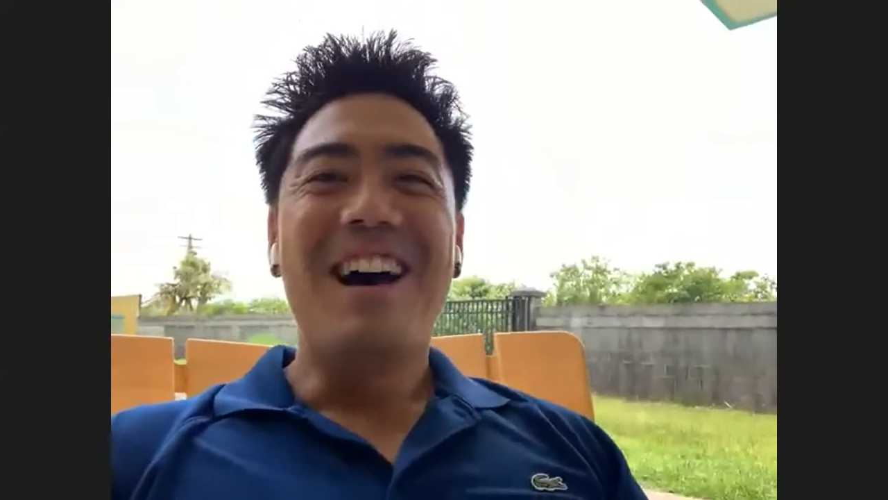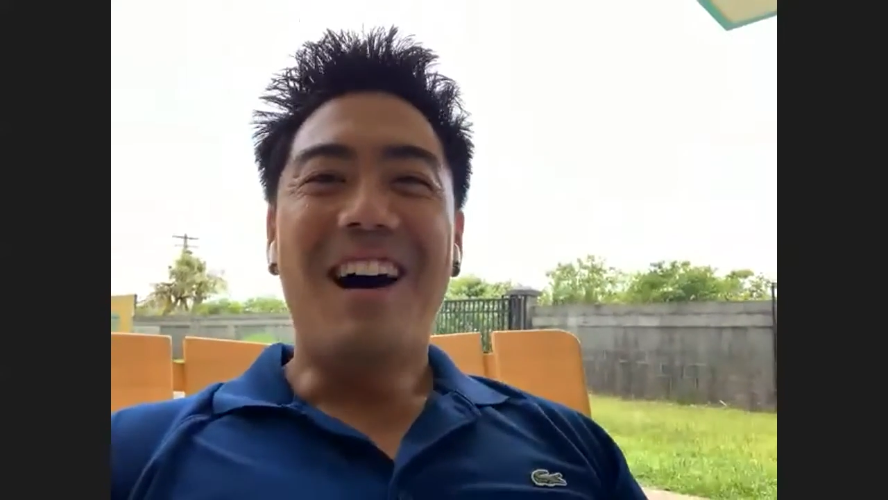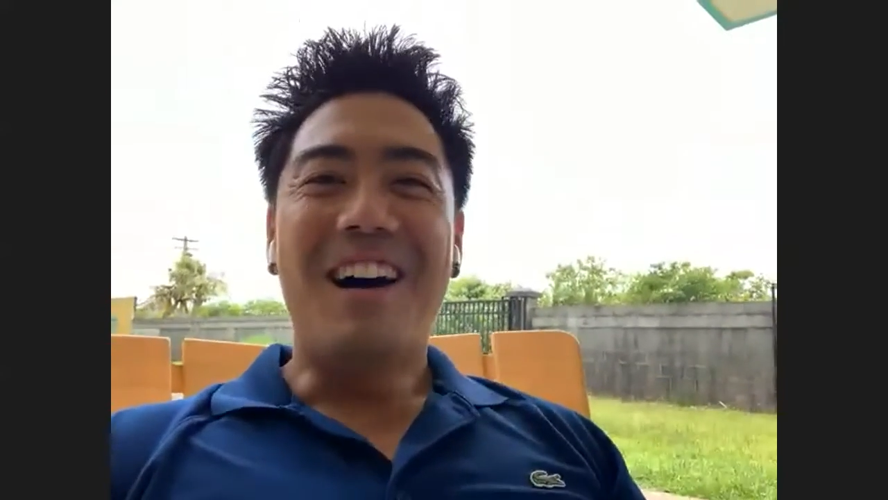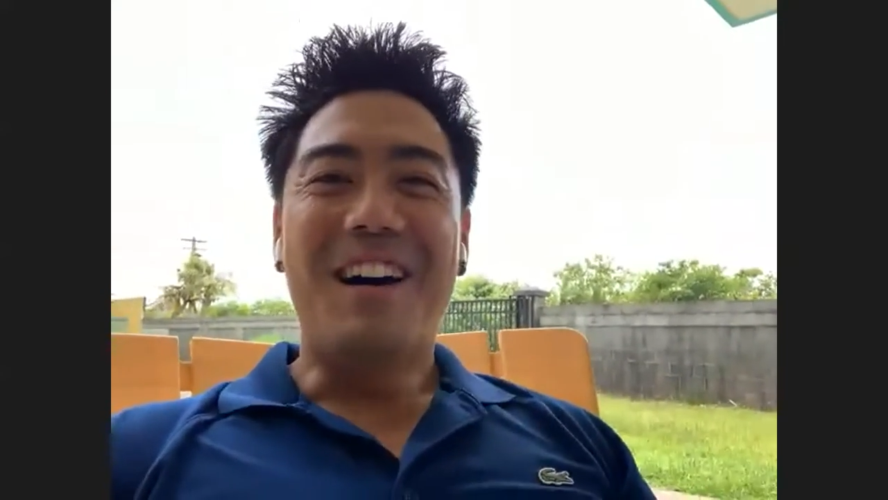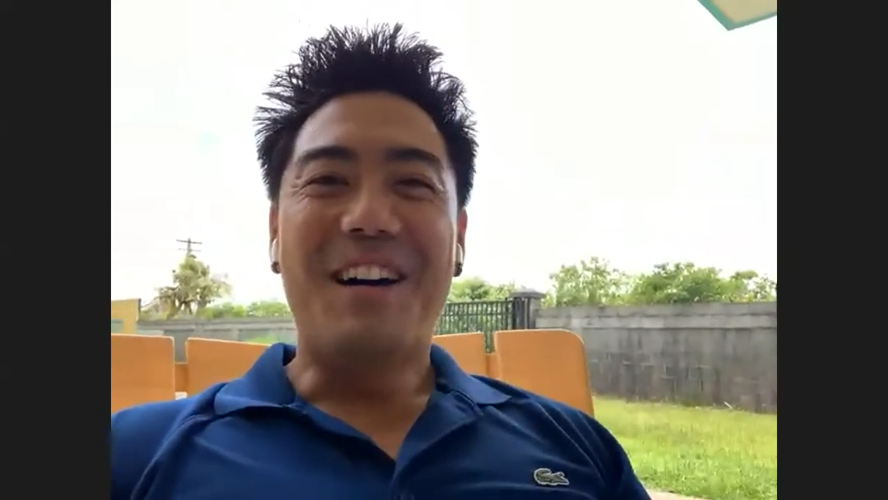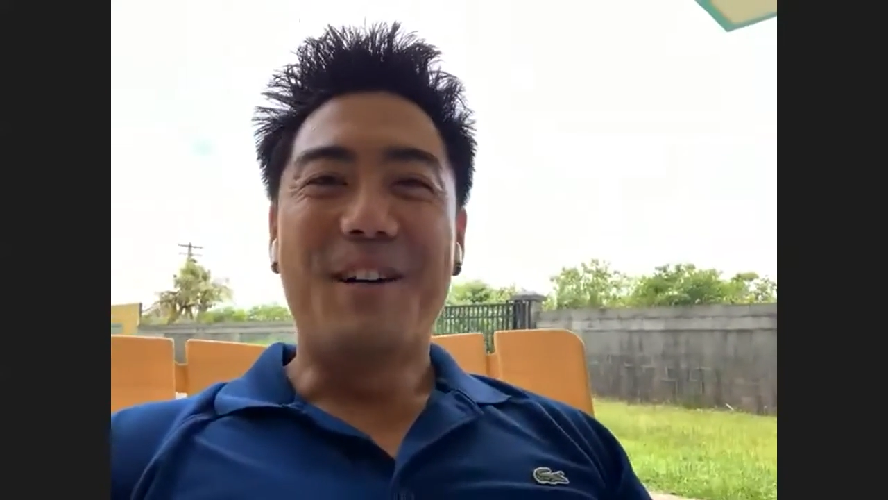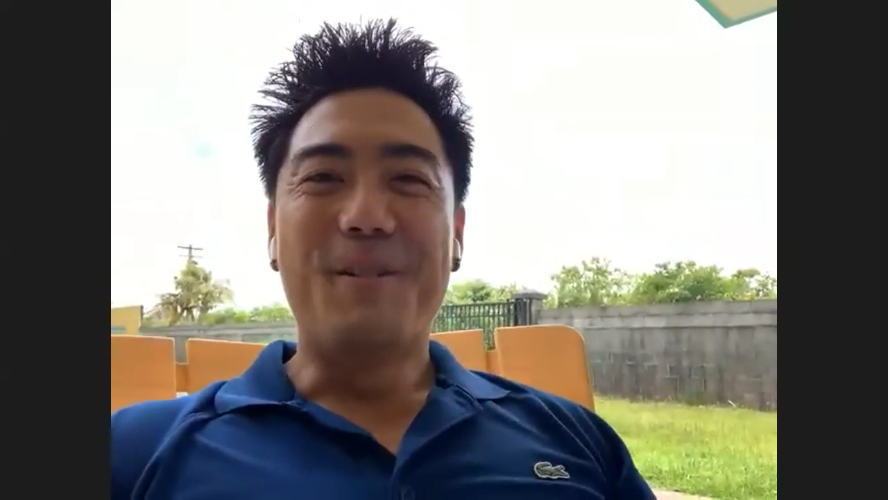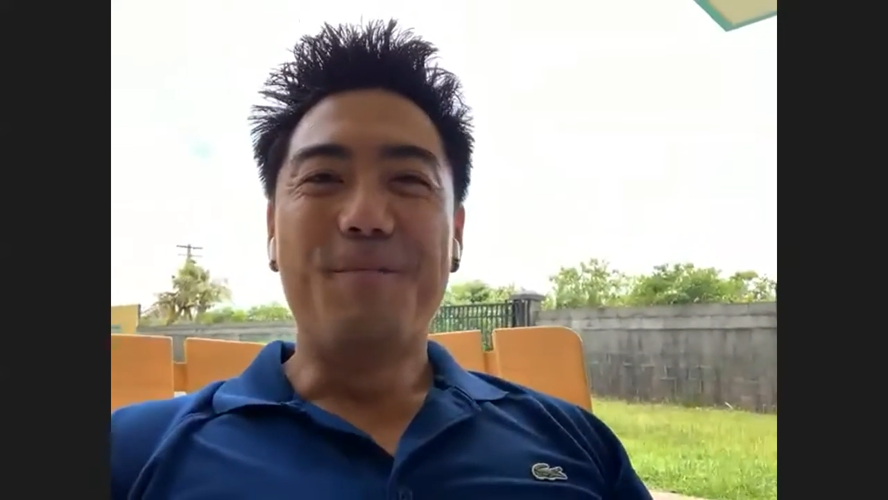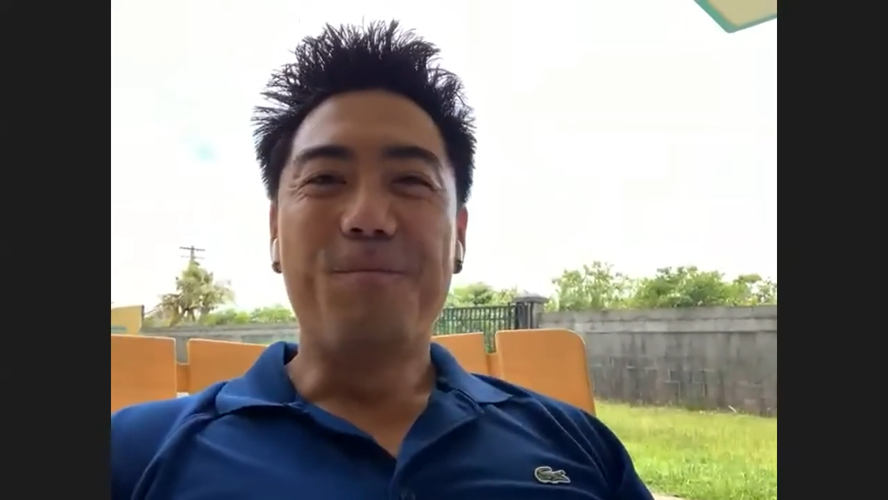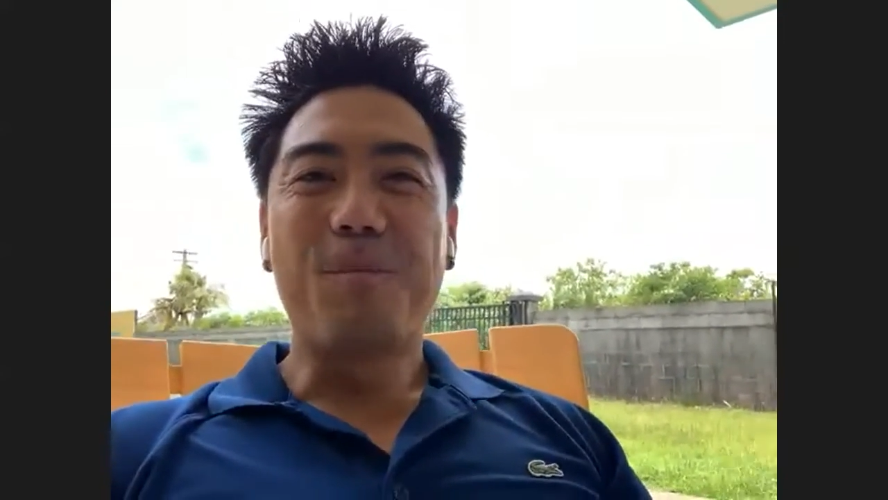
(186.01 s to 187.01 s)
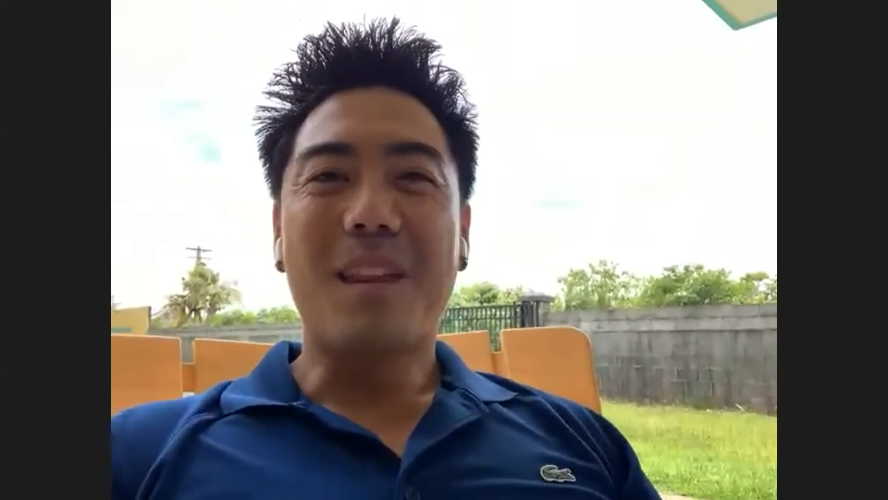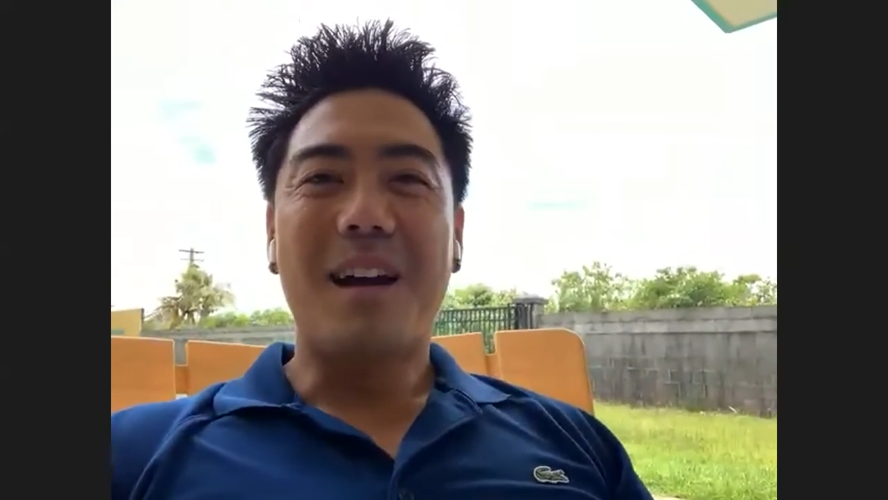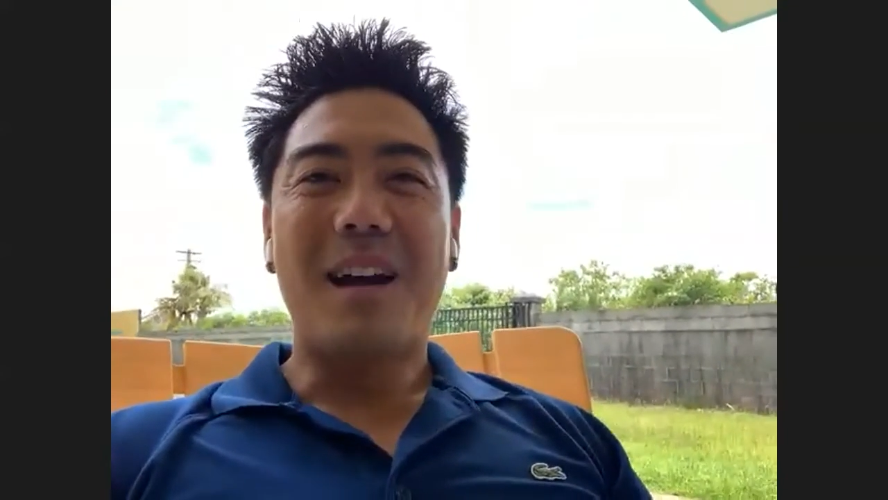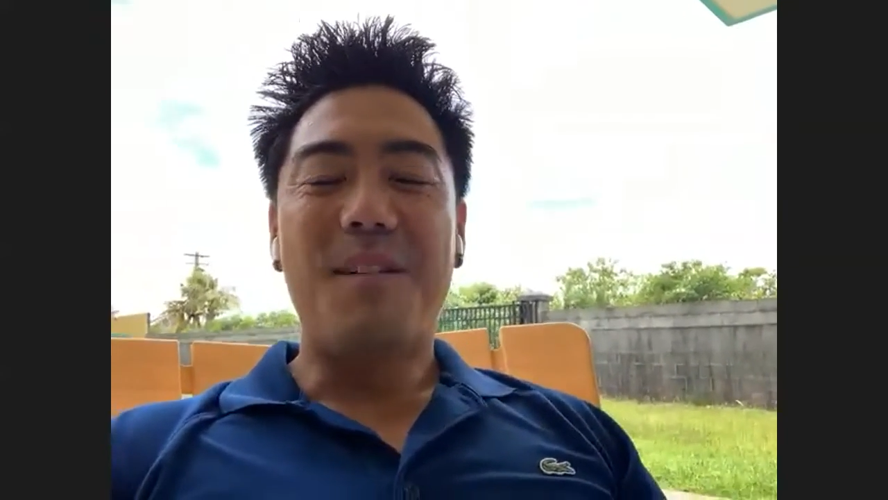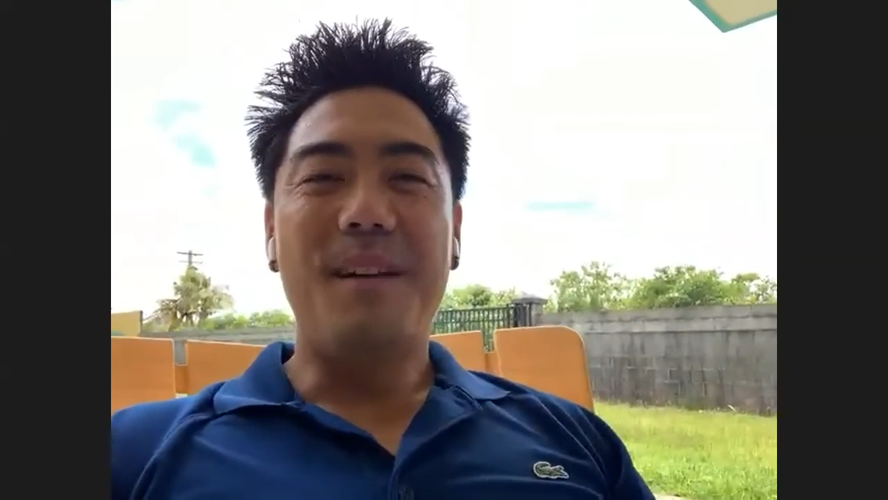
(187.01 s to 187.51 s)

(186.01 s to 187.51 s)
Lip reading: I've